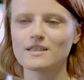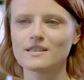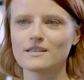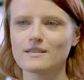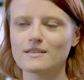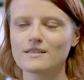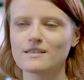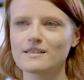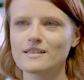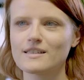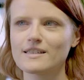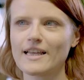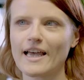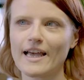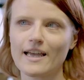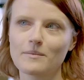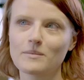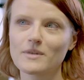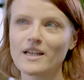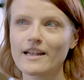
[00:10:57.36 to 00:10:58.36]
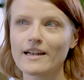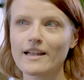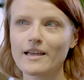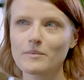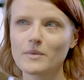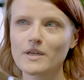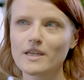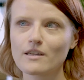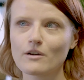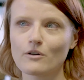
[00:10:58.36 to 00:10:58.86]
the time
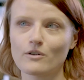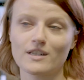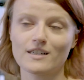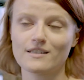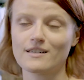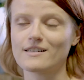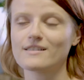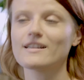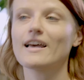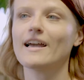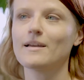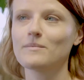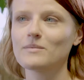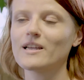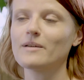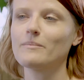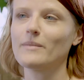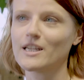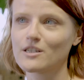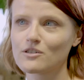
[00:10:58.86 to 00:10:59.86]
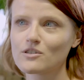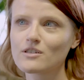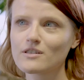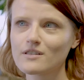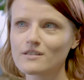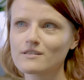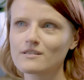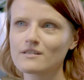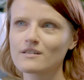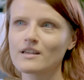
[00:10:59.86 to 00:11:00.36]
dynamic or the time
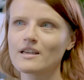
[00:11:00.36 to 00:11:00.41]
dimension